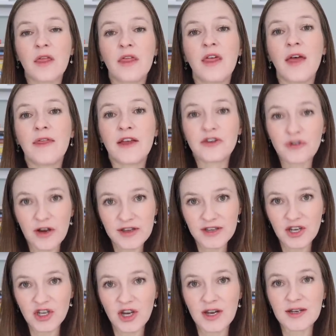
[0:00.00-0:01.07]
then they
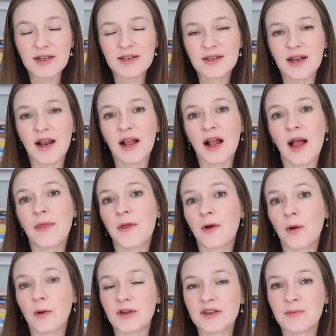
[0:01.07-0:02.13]
transition to sitting at their
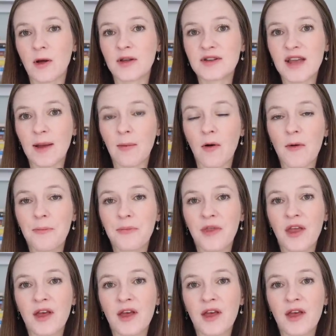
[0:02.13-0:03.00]
own small table.